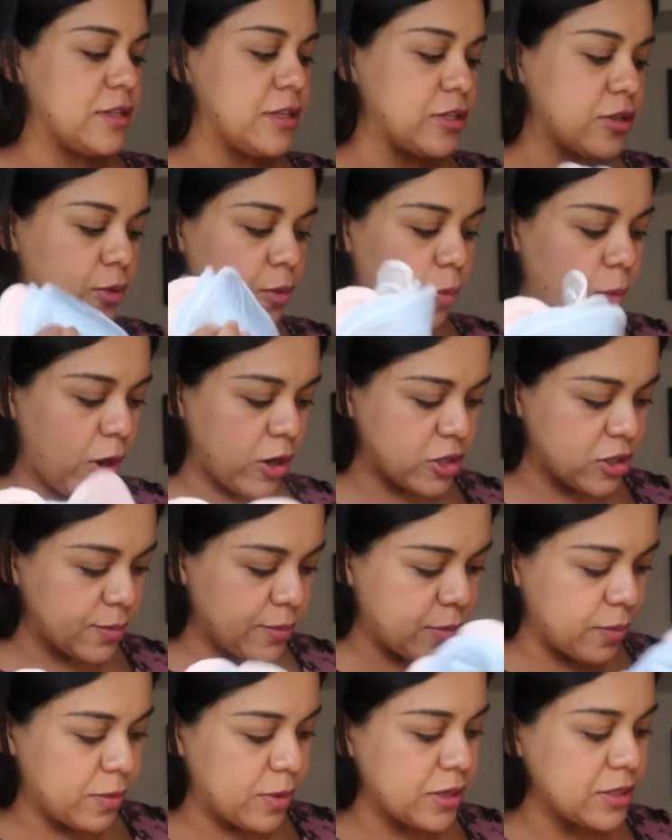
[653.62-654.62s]
These are
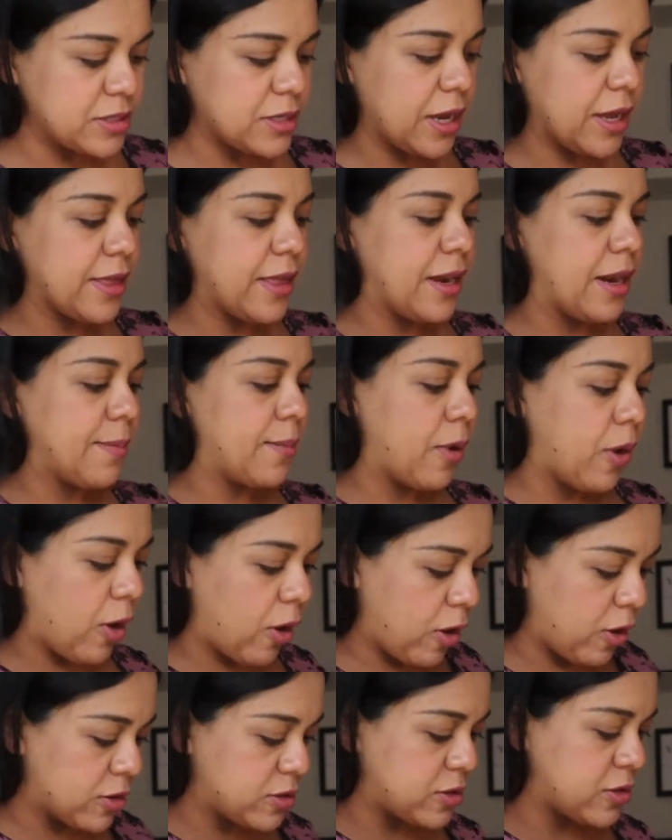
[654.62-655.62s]
washable ones, and then I'm
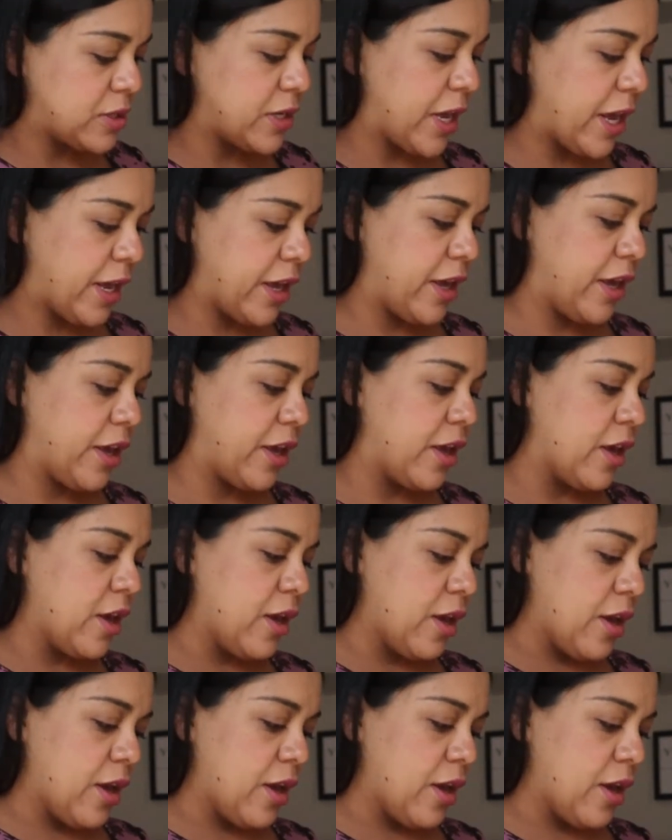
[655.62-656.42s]
also taking